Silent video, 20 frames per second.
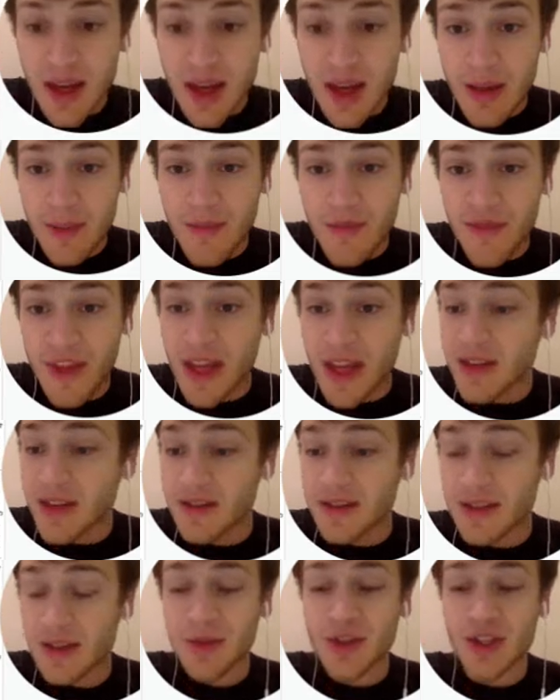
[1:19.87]

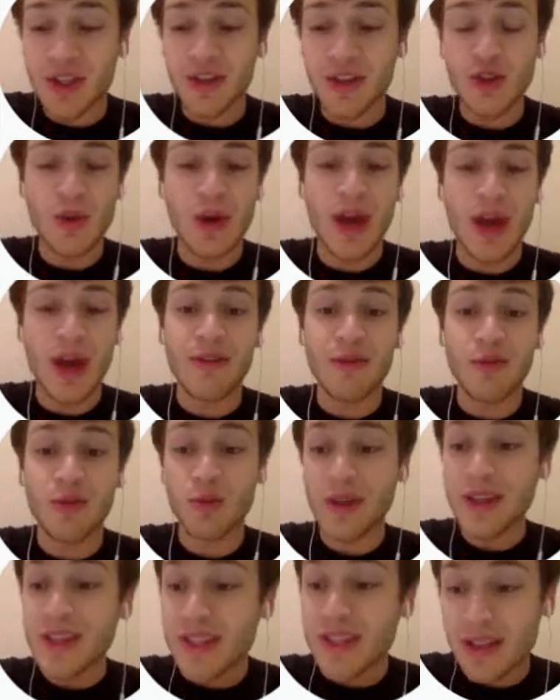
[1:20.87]
Then double check that you have
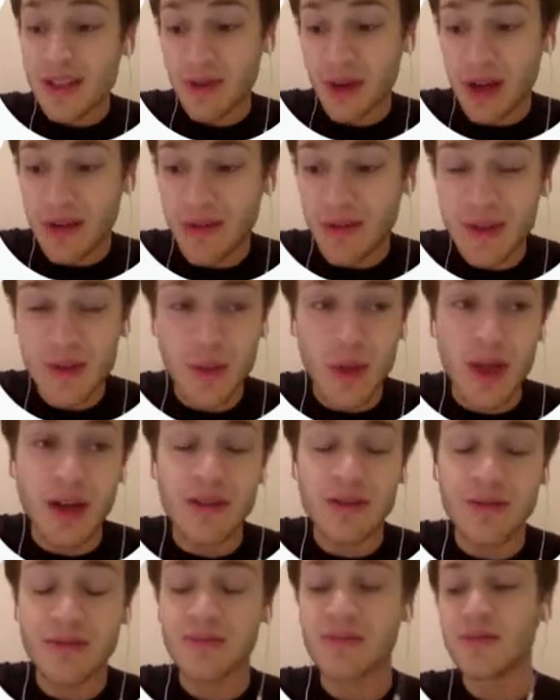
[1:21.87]
reasoning for evidence
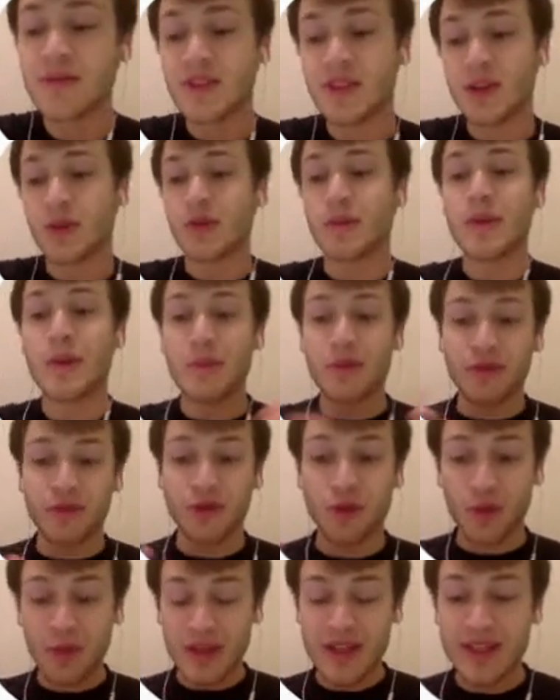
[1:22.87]
one. So remember,
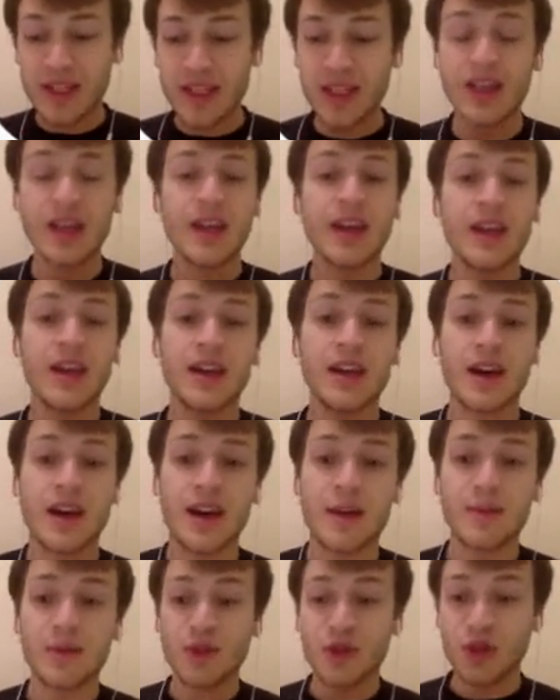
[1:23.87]
for reasoning,
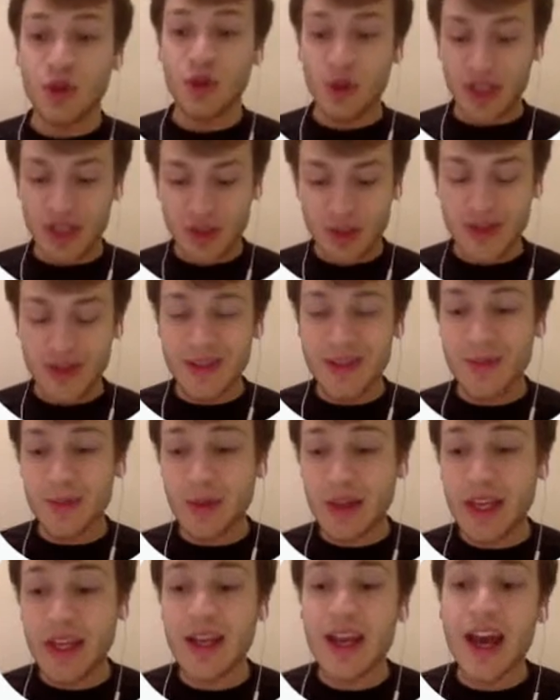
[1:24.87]
you're going to
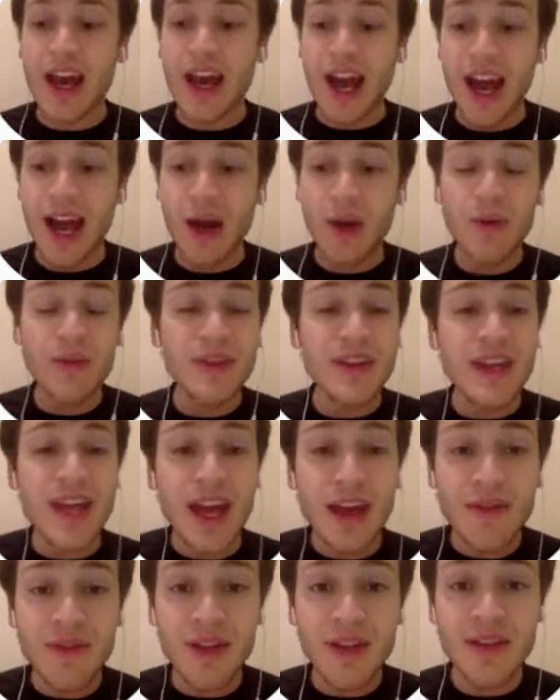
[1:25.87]
explain how
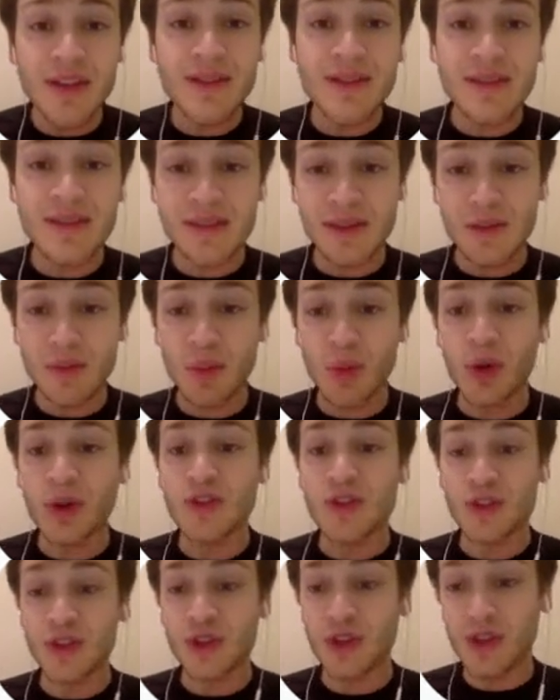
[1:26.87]
the evidence
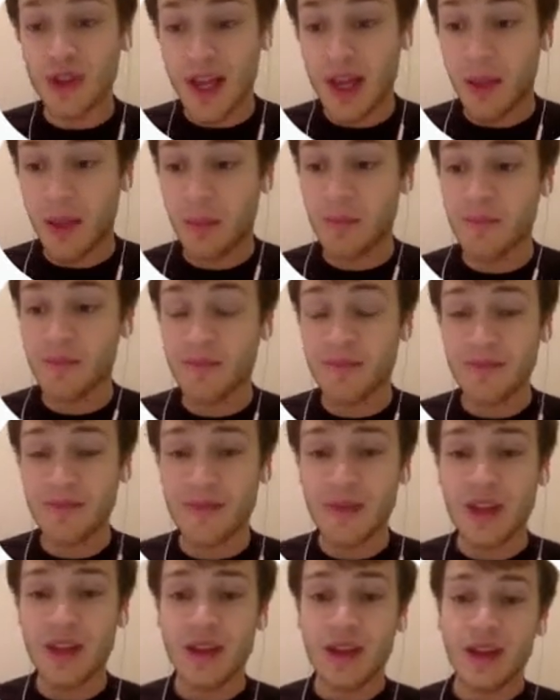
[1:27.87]
supports your claim.
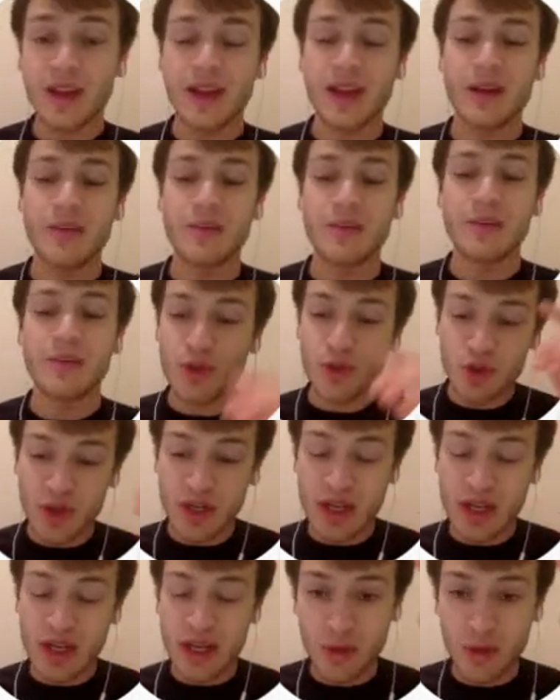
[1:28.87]
So you
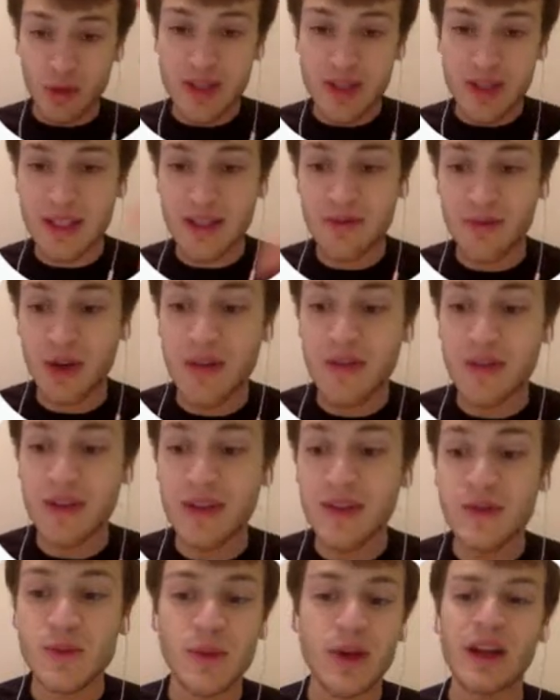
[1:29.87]
should have a reasoning for
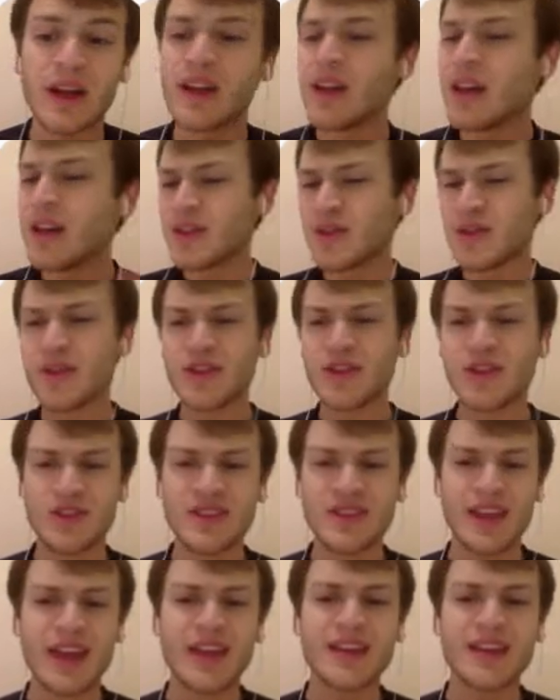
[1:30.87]
evidence one. So this just